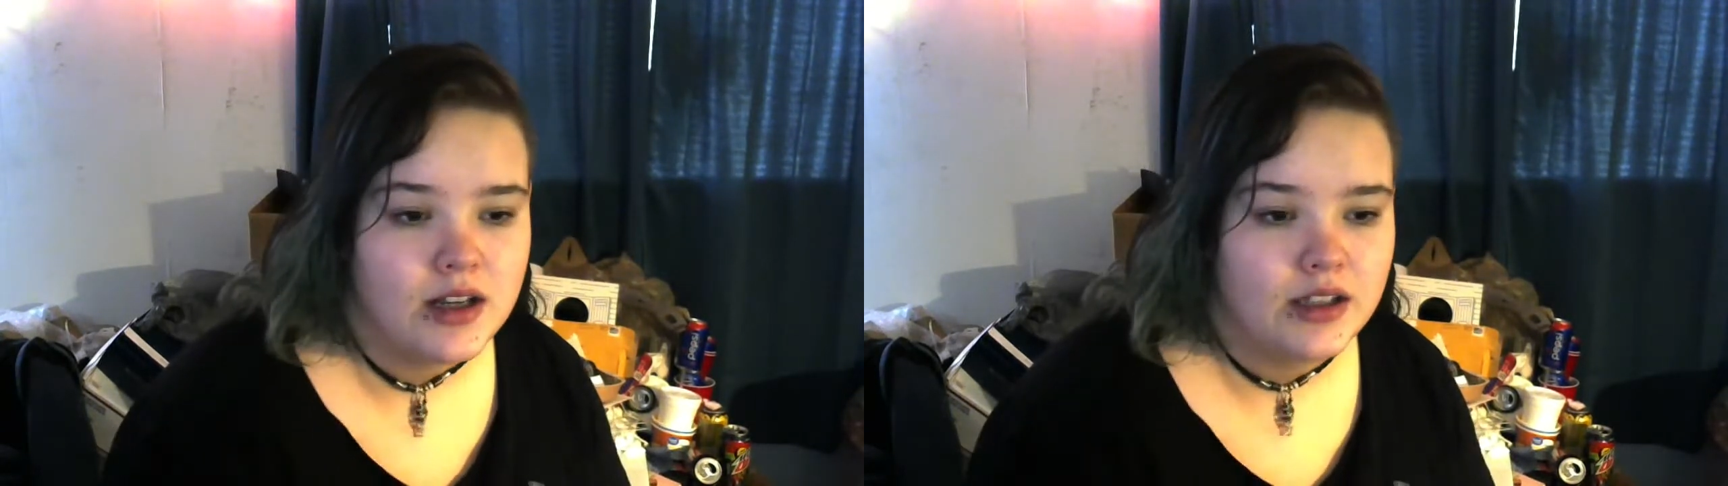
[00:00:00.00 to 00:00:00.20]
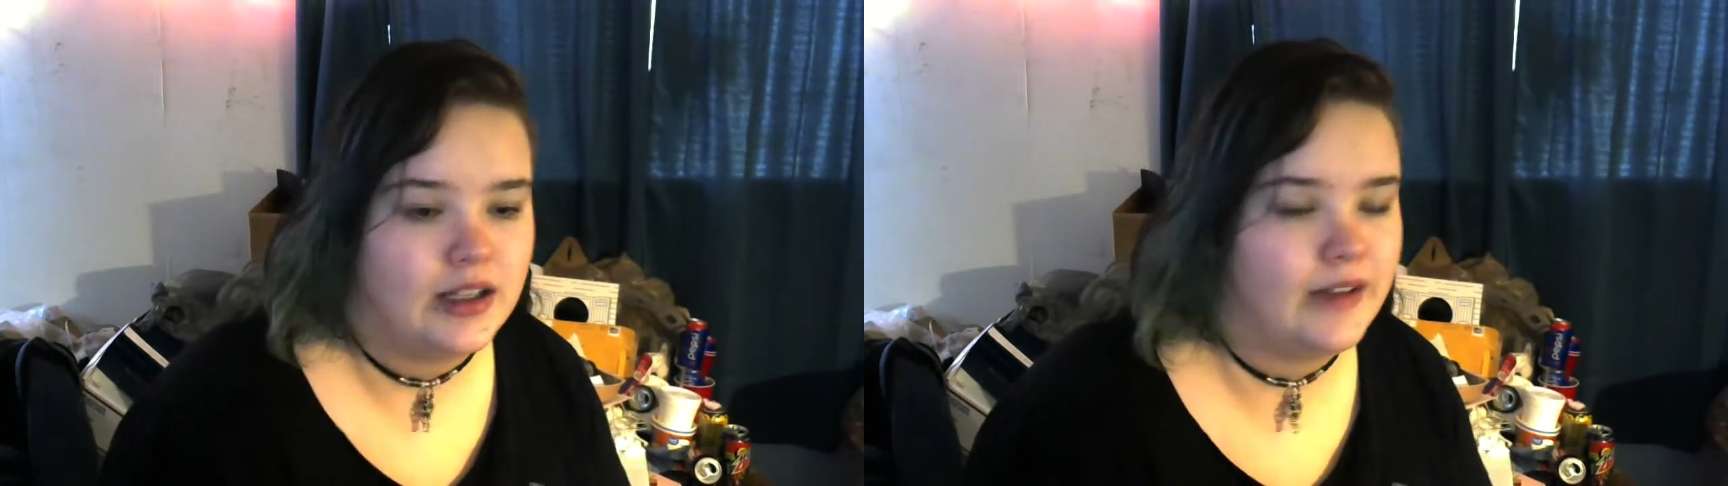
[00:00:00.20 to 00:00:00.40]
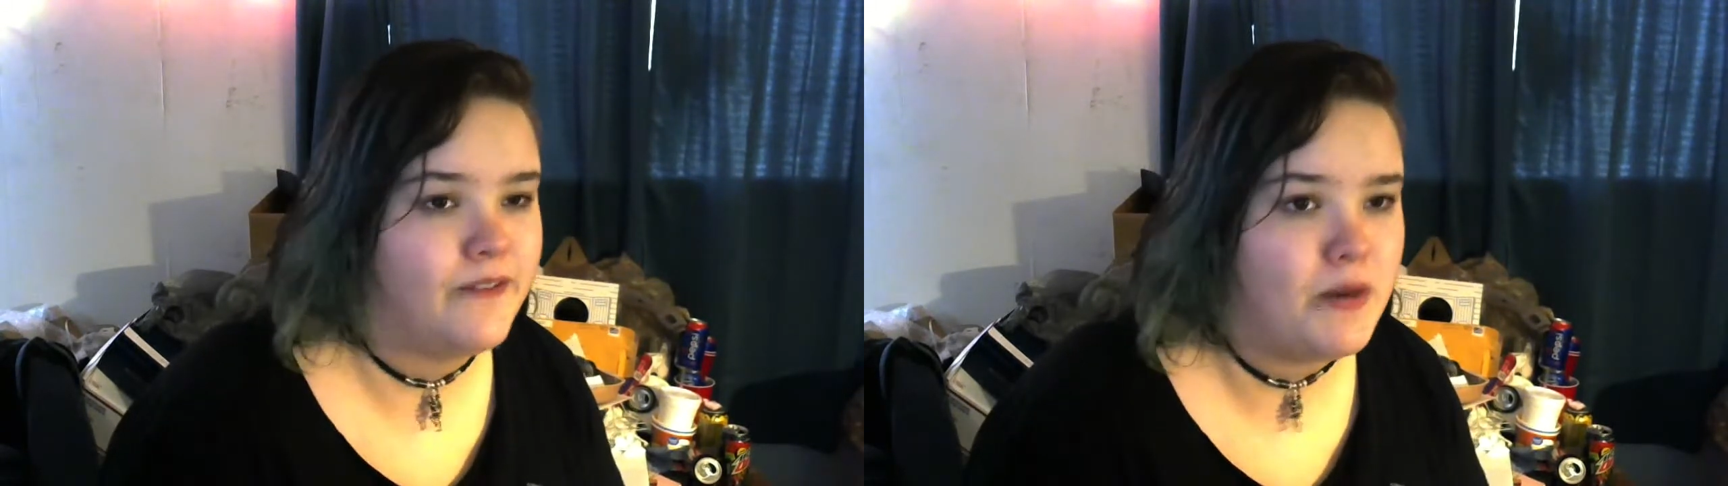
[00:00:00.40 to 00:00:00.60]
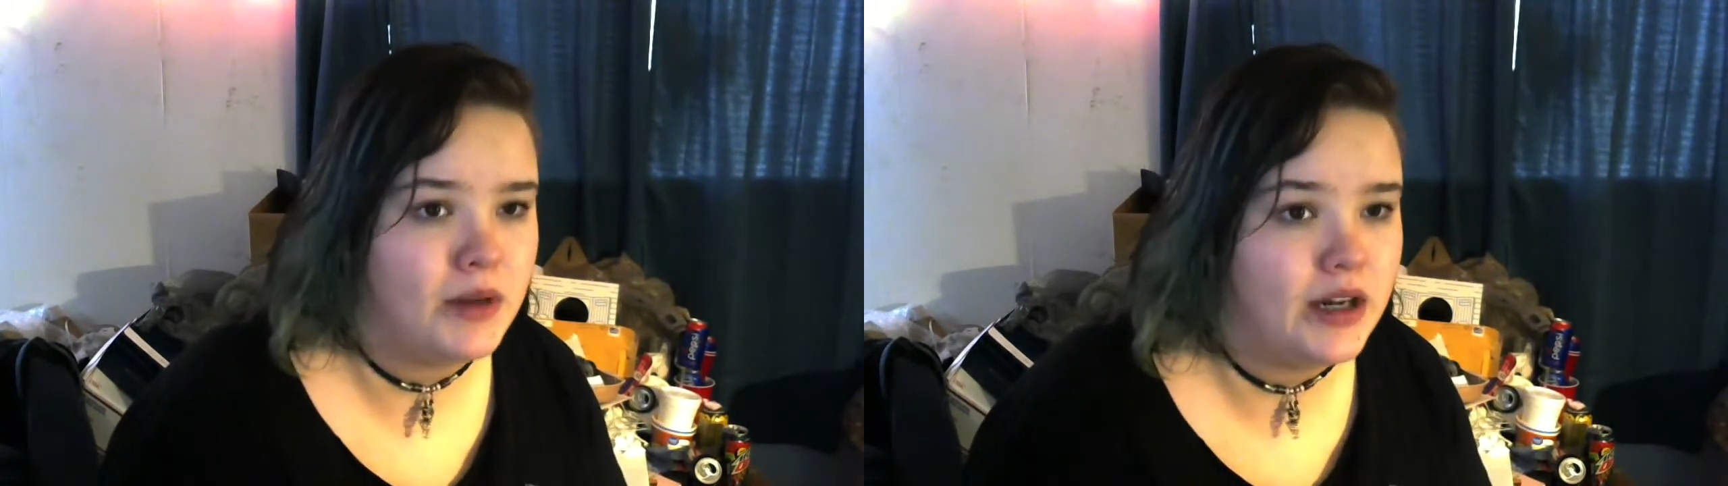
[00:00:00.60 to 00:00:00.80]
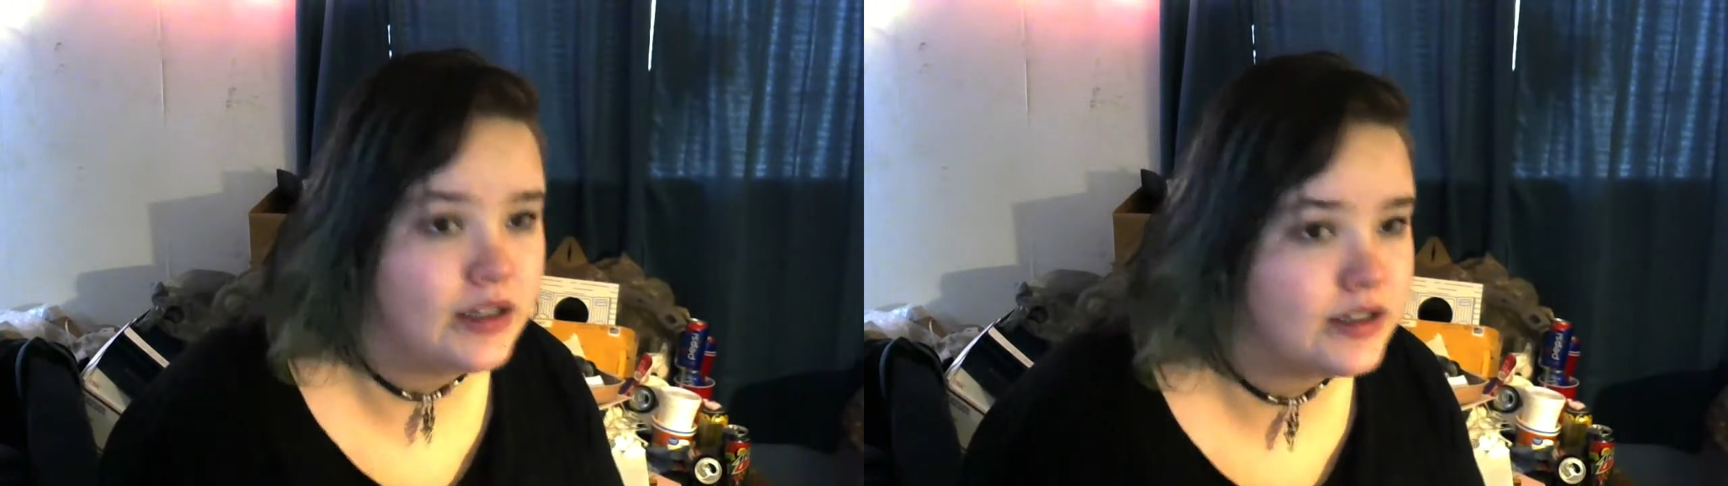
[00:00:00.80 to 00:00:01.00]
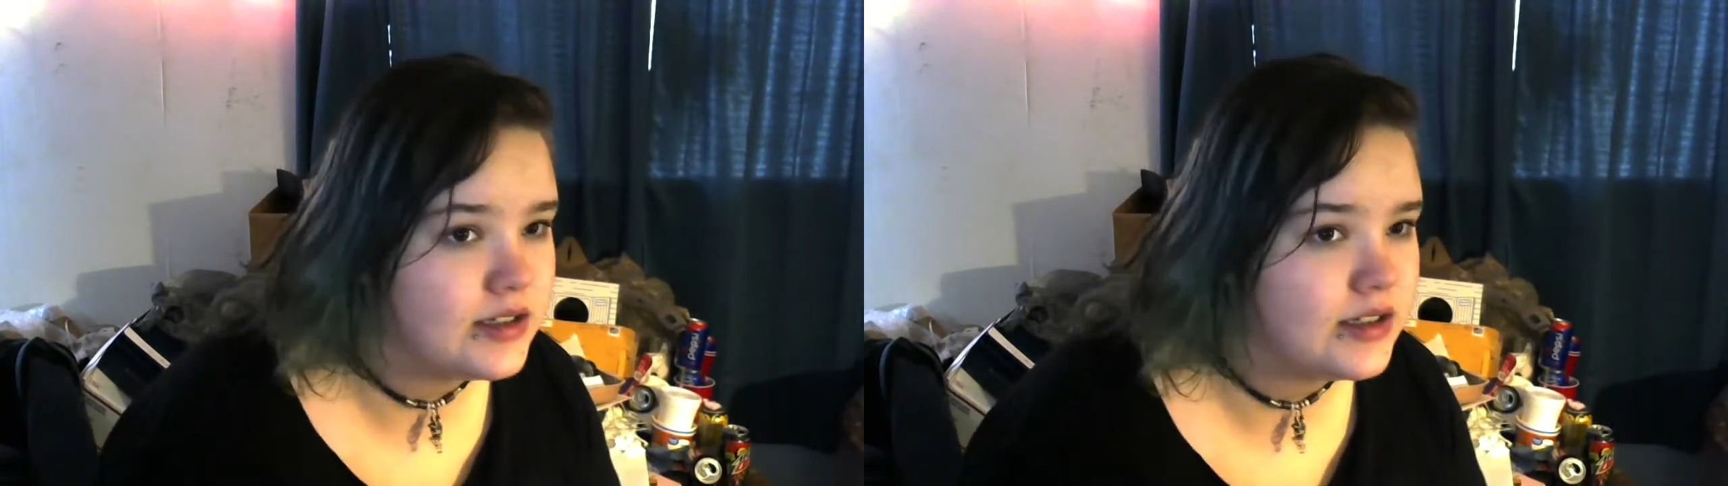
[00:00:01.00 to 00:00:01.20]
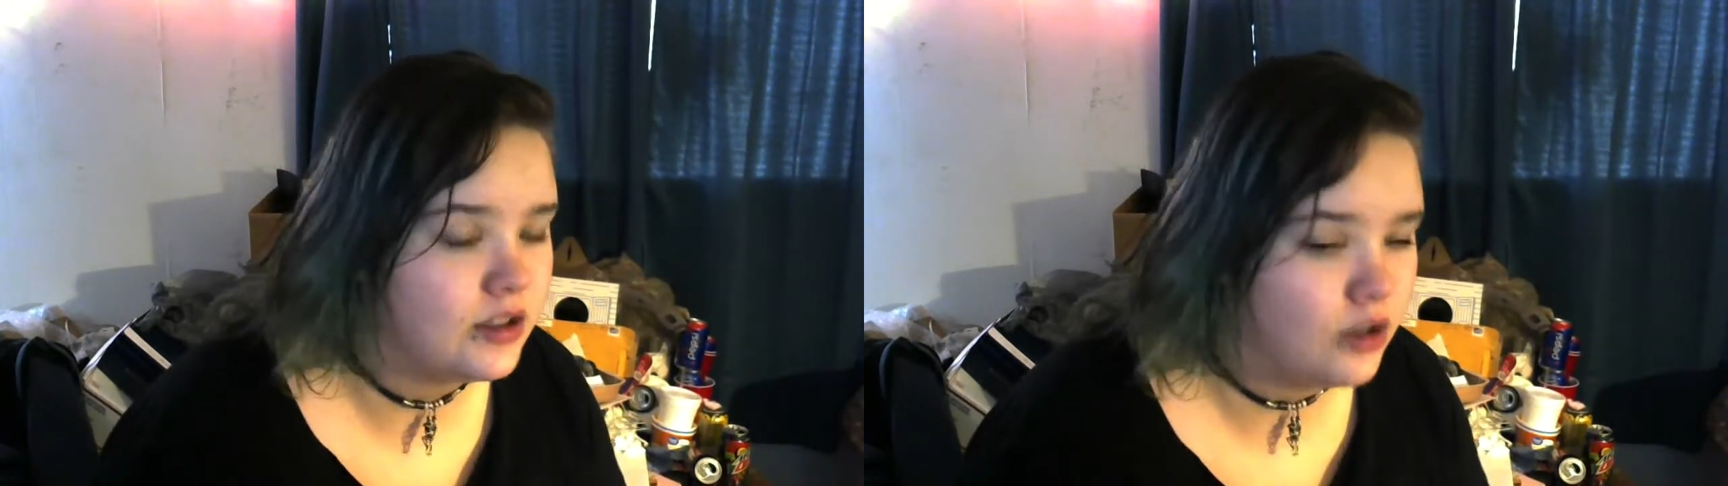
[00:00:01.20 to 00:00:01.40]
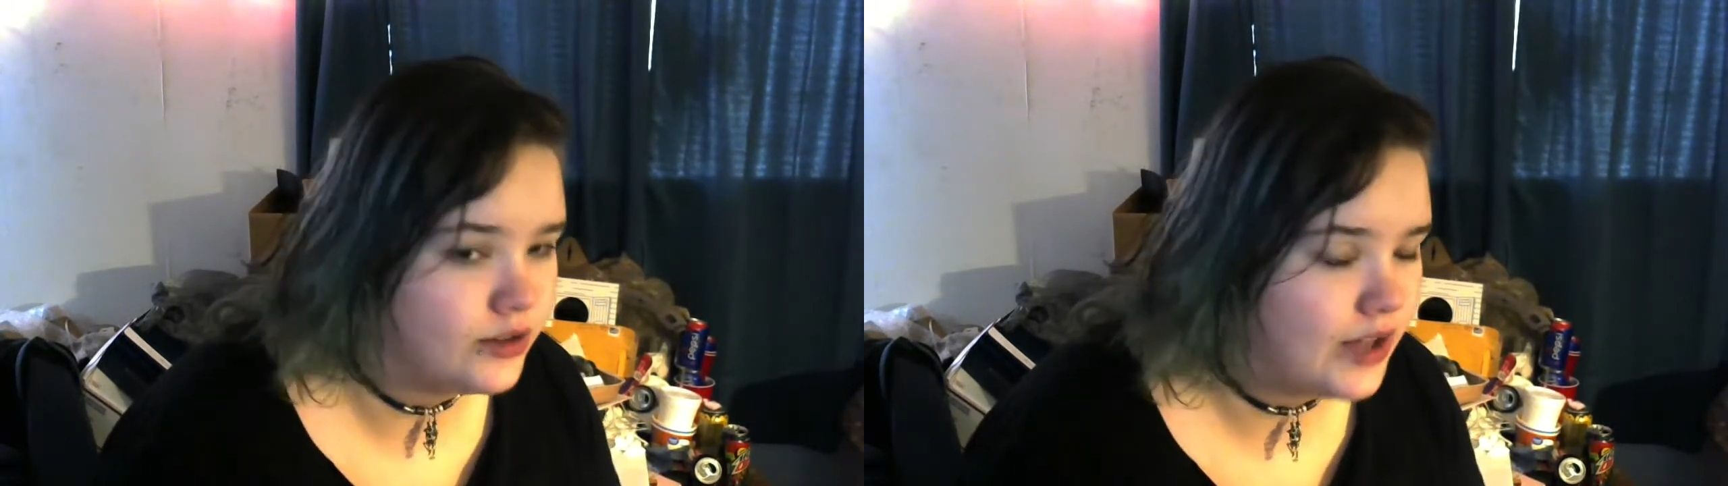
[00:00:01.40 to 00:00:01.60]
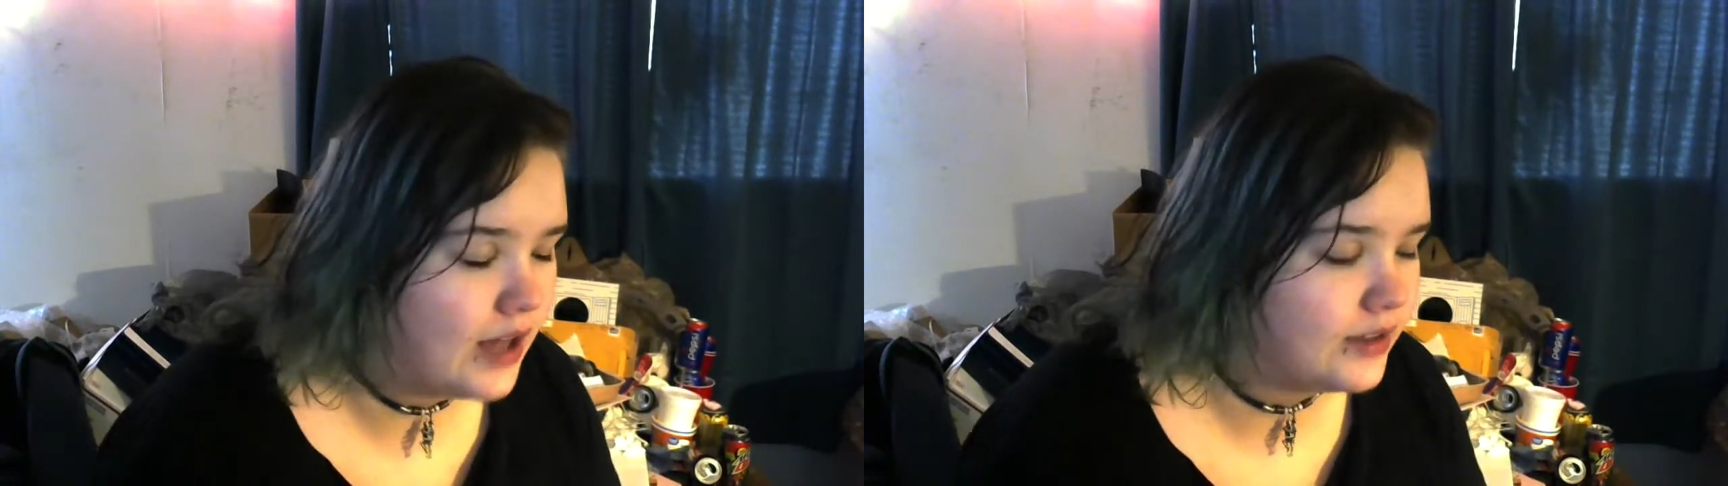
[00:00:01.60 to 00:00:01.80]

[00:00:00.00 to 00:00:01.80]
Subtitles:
like feminists and all that.